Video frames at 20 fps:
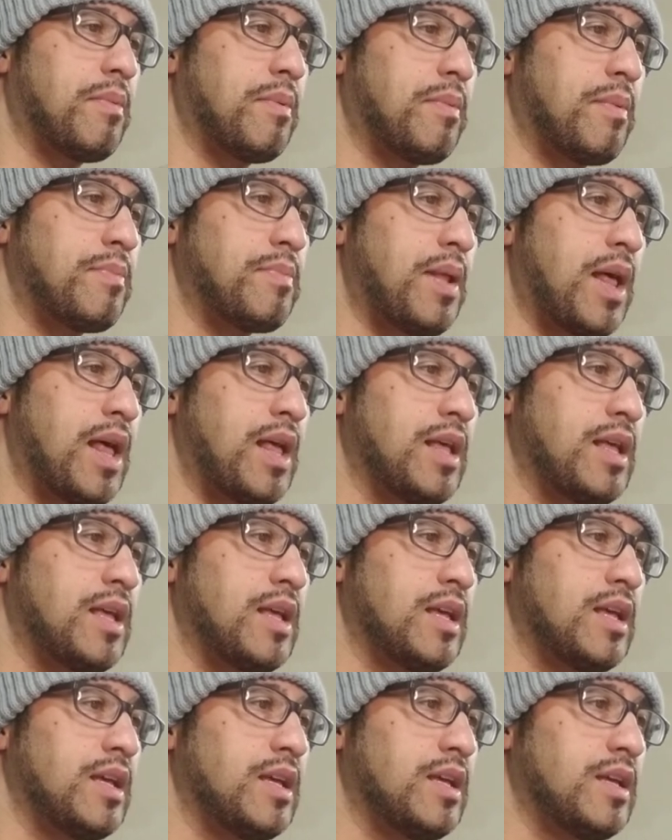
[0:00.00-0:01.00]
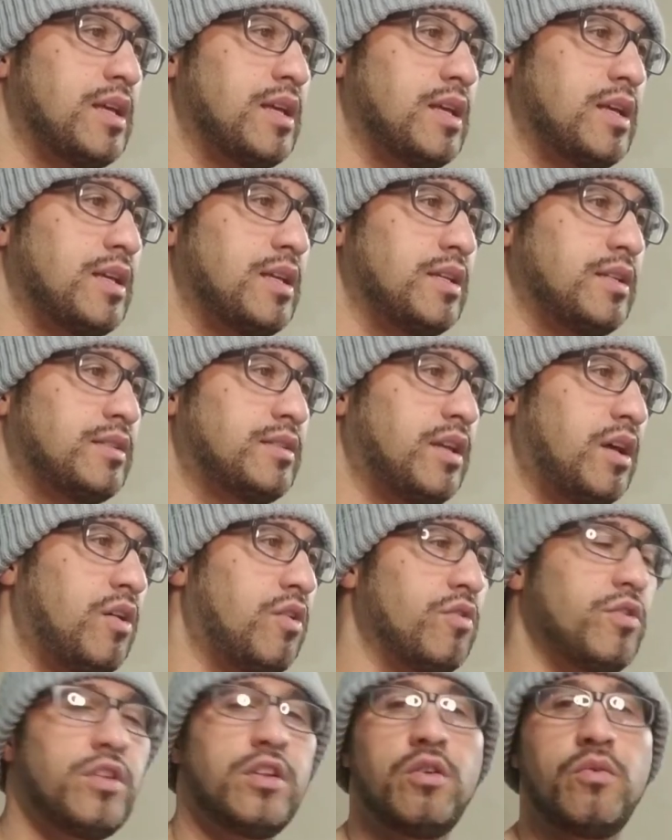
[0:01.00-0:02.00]
blah blah.
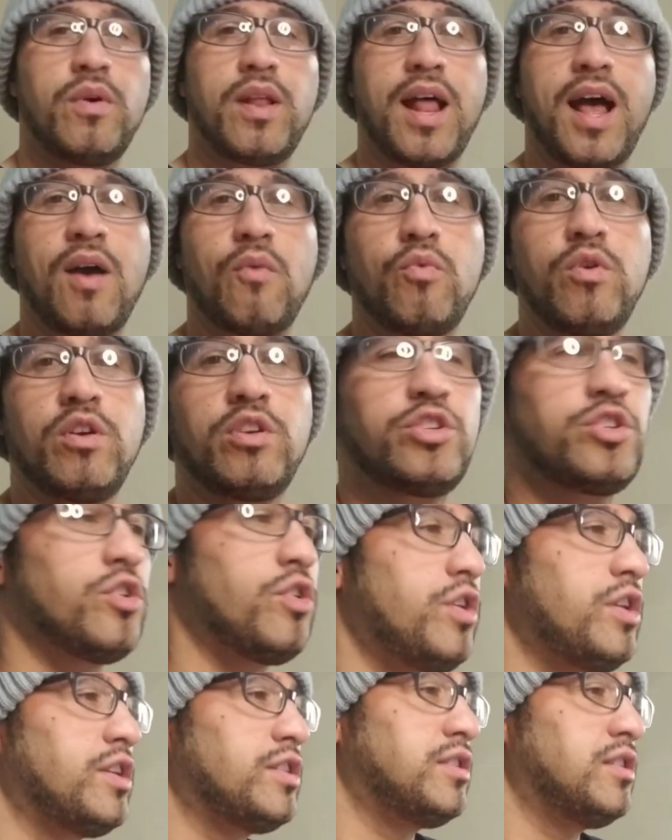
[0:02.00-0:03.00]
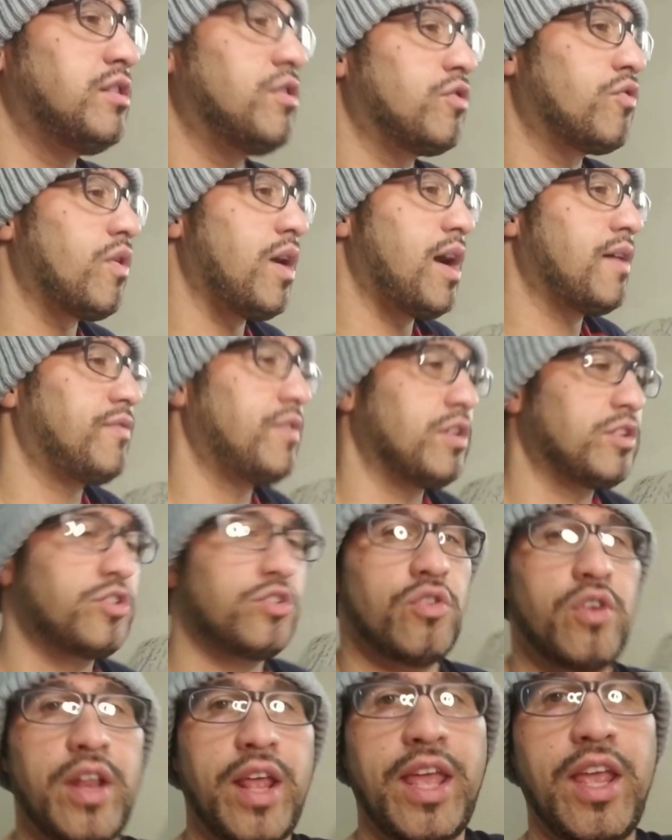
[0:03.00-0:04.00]
So you know what? I will show you this little graph. They're
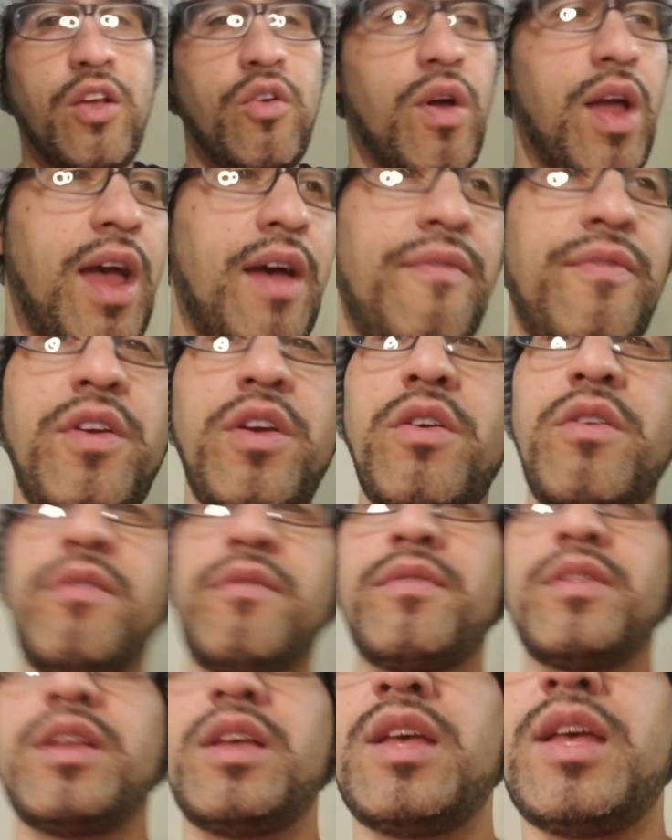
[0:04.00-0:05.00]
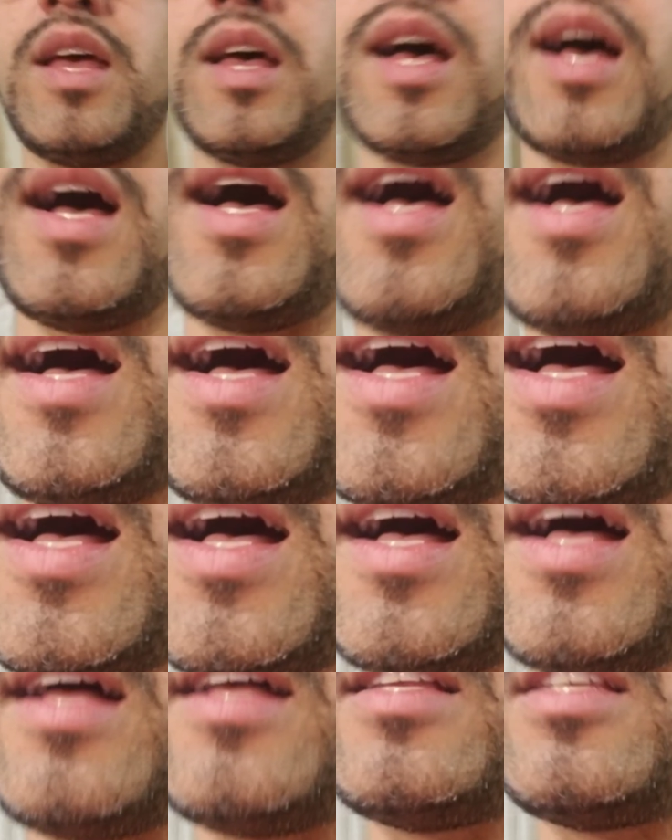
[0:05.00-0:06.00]
showing a graph here
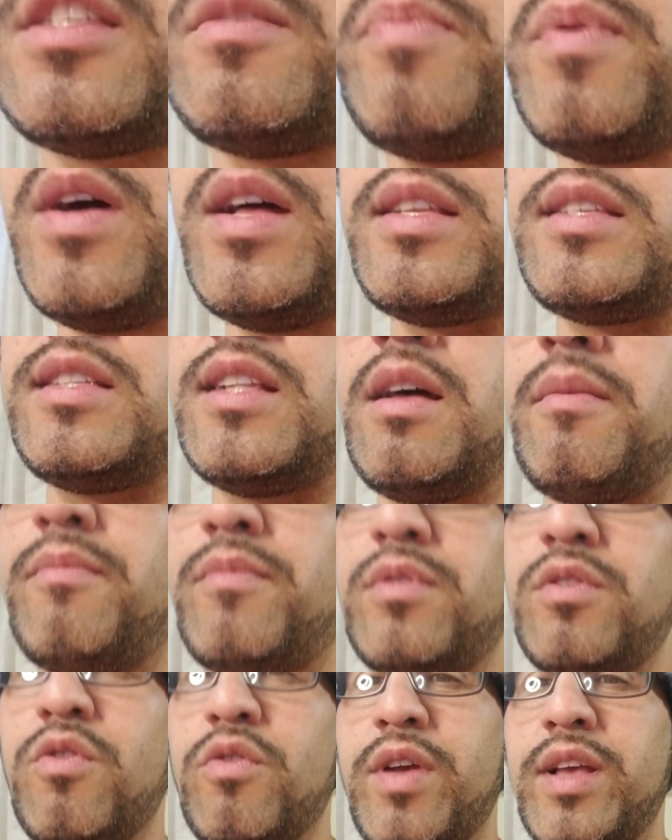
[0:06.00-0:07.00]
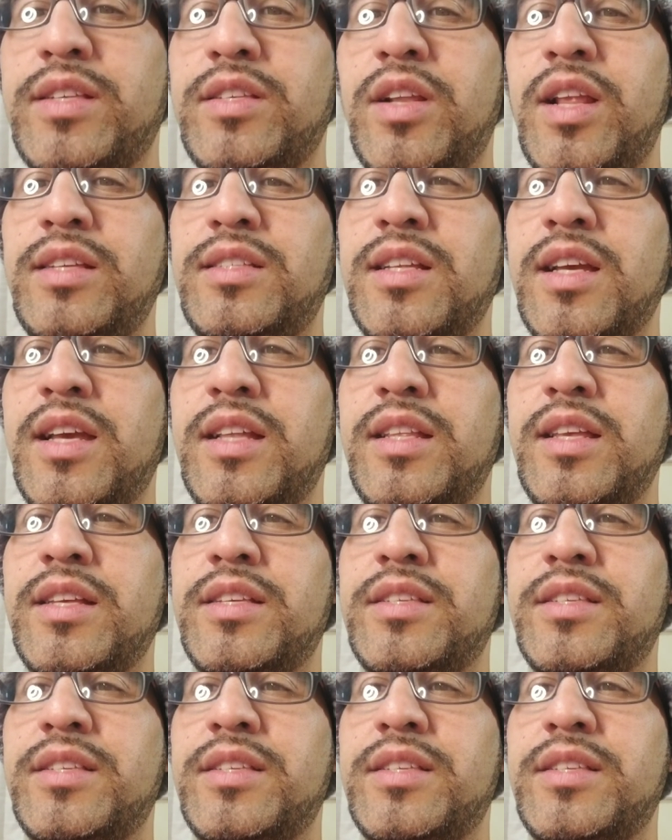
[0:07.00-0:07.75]
uh, spurt slump. Okay, so let's look at this.